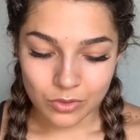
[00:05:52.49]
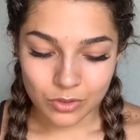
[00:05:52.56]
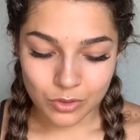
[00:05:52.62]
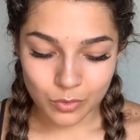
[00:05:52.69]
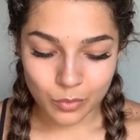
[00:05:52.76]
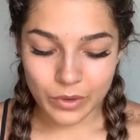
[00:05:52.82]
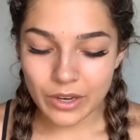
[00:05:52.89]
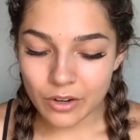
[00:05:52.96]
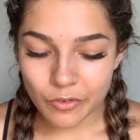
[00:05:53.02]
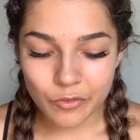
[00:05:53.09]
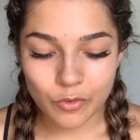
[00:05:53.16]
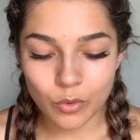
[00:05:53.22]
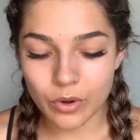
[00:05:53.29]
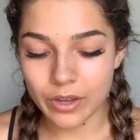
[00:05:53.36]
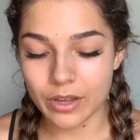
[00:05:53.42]
3 to
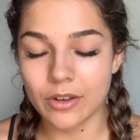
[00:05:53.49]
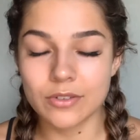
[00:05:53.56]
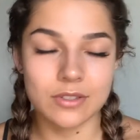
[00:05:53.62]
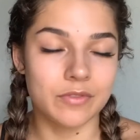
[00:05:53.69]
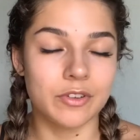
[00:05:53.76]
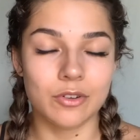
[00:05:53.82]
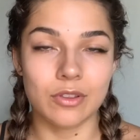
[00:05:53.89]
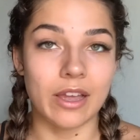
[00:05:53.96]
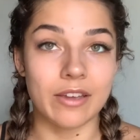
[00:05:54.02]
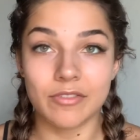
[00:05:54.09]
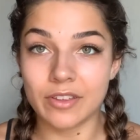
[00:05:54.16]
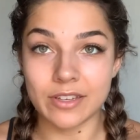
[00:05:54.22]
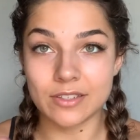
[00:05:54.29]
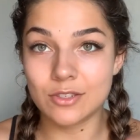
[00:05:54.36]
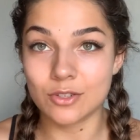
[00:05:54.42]
4 years of your life,
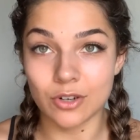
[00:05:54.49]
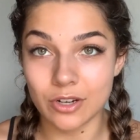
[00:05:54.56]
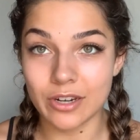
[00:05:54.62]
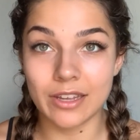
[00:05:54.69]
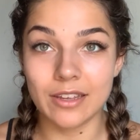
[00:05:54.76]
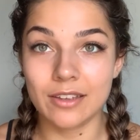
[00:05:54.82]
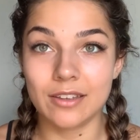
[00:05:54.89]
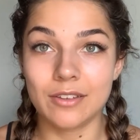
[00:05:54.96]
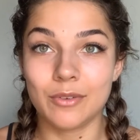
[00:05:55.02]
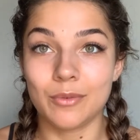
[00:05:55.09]
like, starting